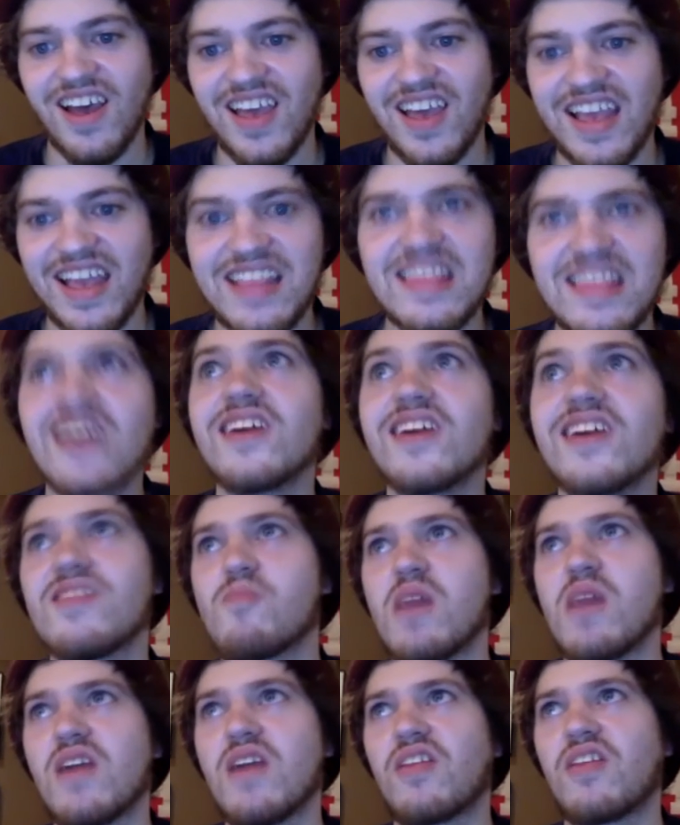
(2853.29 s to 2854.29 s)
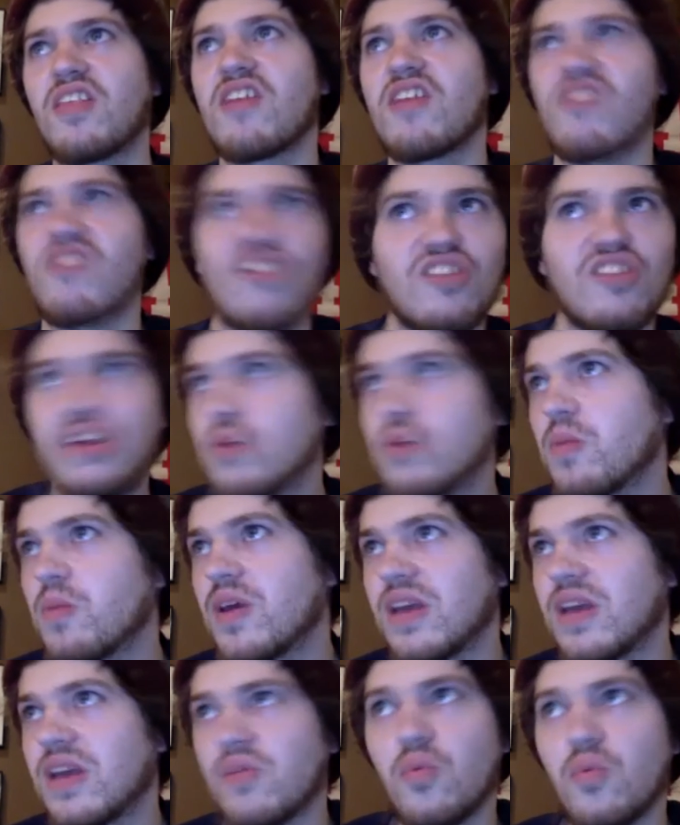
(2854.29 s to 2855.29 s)
it does make this a little bit,
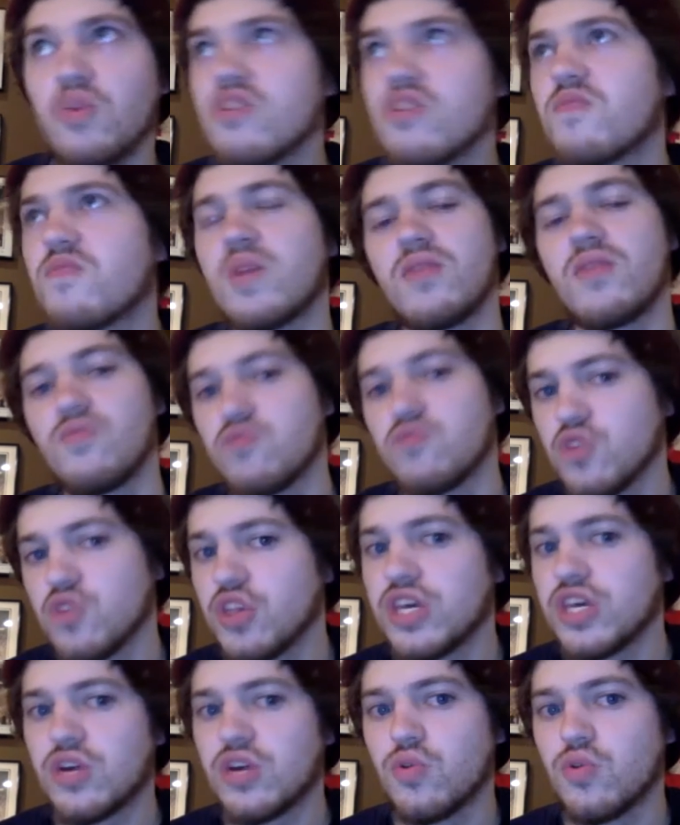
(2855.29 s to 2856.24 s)
it would have been really